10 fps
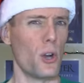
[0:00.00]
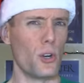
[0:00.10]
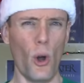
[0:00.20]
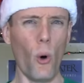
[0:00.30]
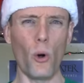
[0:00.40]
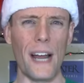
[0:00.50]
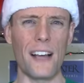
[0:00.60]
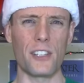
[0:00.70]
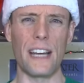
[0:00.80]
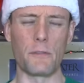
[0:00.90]
nor
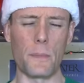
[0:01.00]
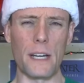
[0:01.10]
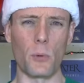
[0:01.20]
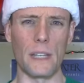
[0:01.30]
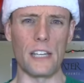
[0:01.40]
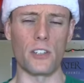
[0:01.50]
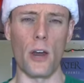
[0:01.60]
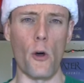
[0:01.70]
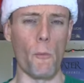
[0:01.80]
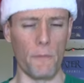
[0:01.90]
has it ever been released
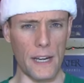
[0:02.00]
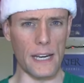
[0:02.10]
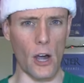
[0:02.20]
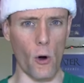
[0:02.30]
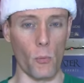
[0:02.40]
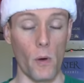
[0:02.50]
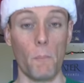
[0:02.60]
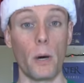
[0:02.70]
on home video.